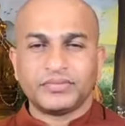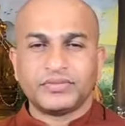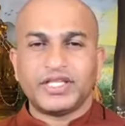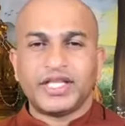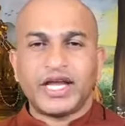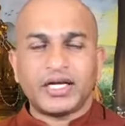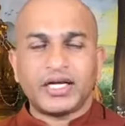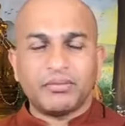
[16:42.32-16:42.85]

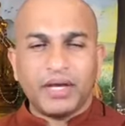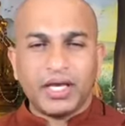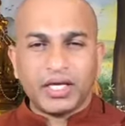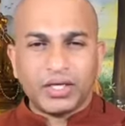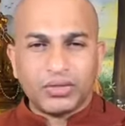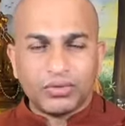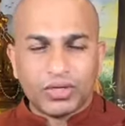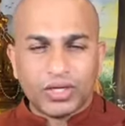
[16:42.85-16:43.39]
That
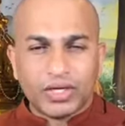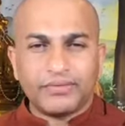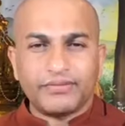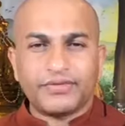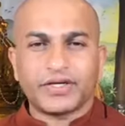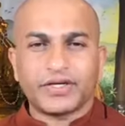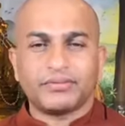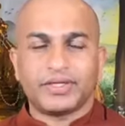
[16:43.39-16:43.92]
make you
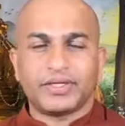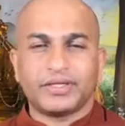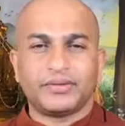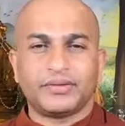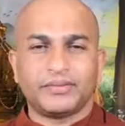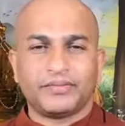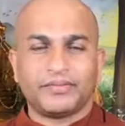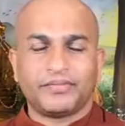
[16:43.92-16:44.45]
comfortable.
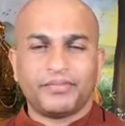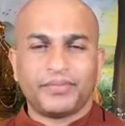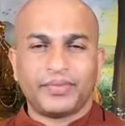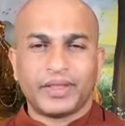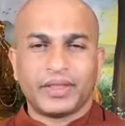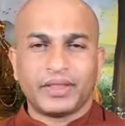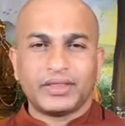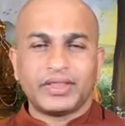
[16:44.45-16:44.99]

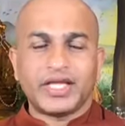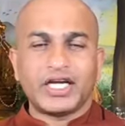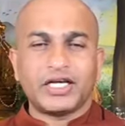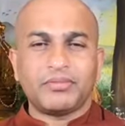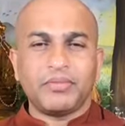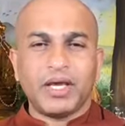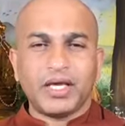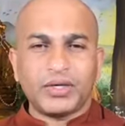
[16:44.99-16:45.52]

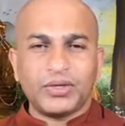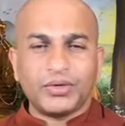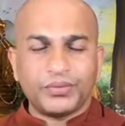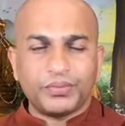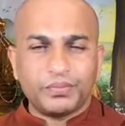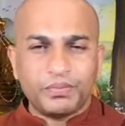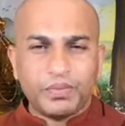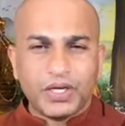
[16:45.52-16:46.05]
That make
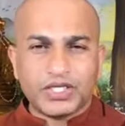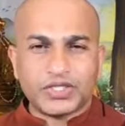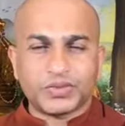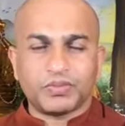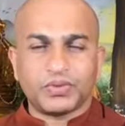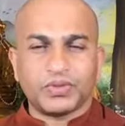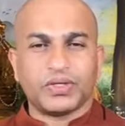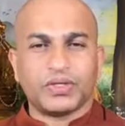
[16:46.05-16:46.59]
you
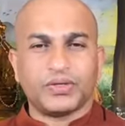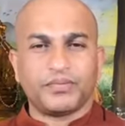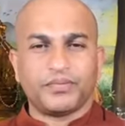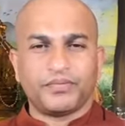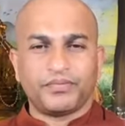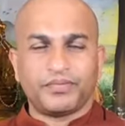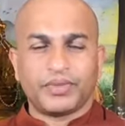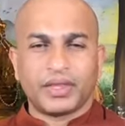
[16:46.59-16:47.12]
peaceful.
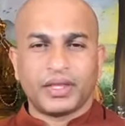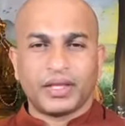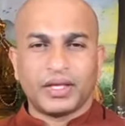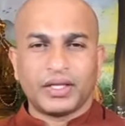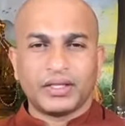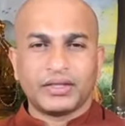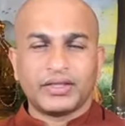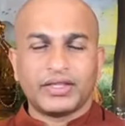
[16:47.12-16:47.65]

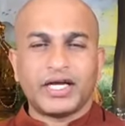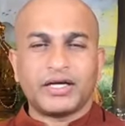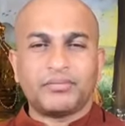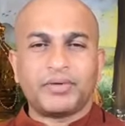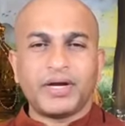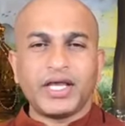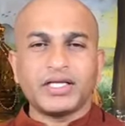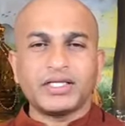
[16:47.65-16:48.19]

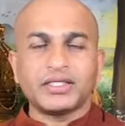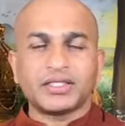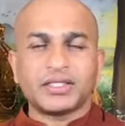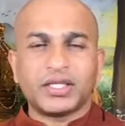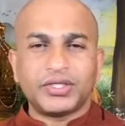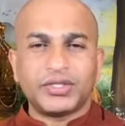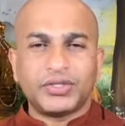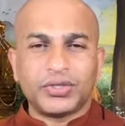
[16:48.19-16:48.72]
That brings
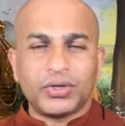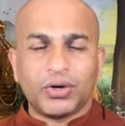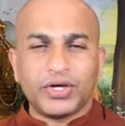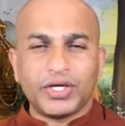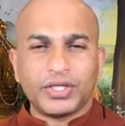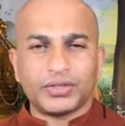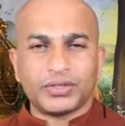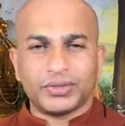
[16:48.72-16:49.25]
the
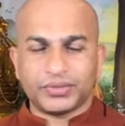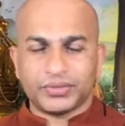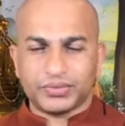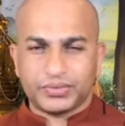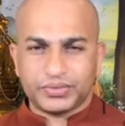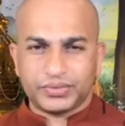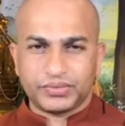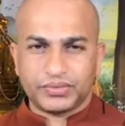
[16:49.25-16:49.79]
joy to you.
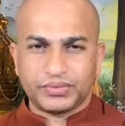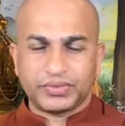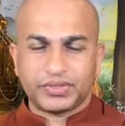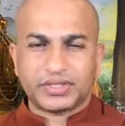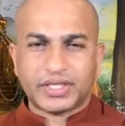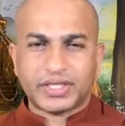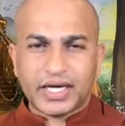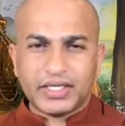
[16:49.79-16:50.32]

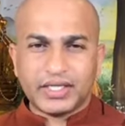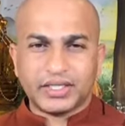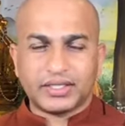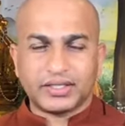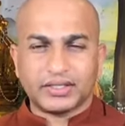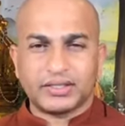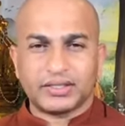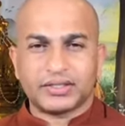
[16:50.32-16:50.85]
Try
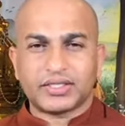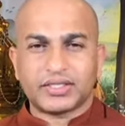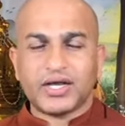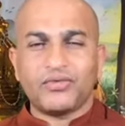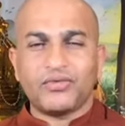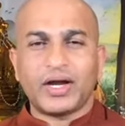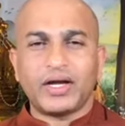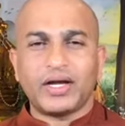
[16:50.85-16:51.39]
it.
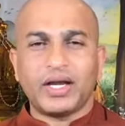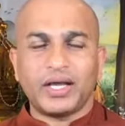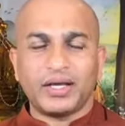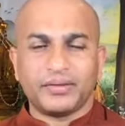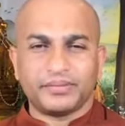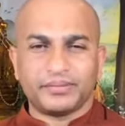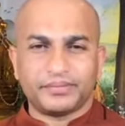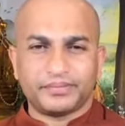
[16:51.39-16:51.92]
Try one
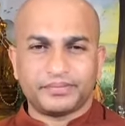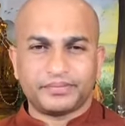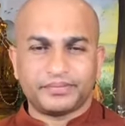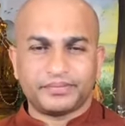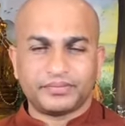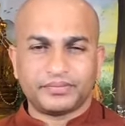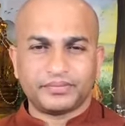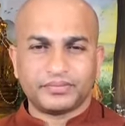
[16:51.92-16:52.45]
day.
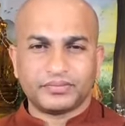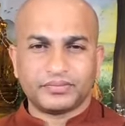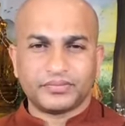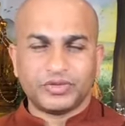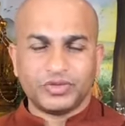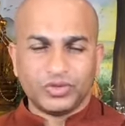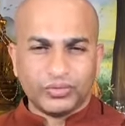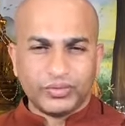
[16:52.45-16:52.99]

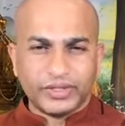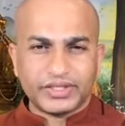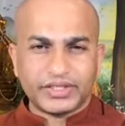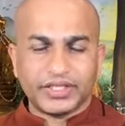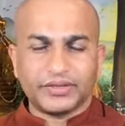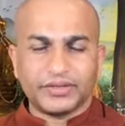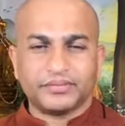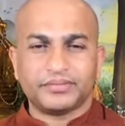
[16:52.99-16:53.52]
You will
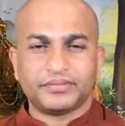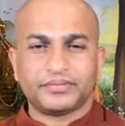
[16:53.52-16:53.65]
see.